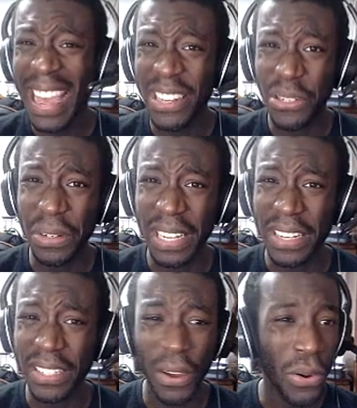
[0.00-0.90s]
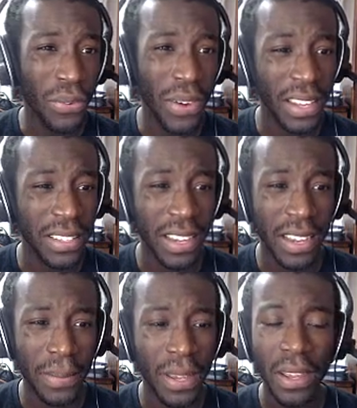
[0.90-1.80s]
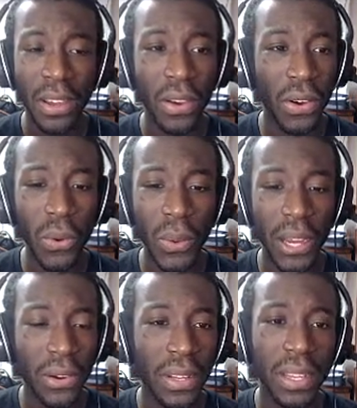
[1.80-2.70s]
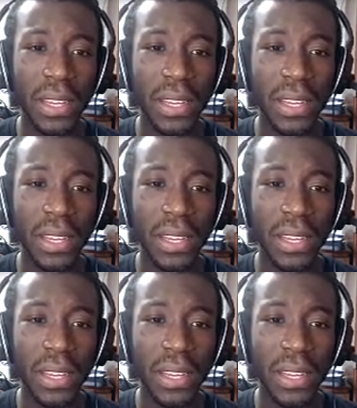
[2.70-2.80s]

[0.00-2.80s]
It had Swords Dance the whole fucking time. Oh well.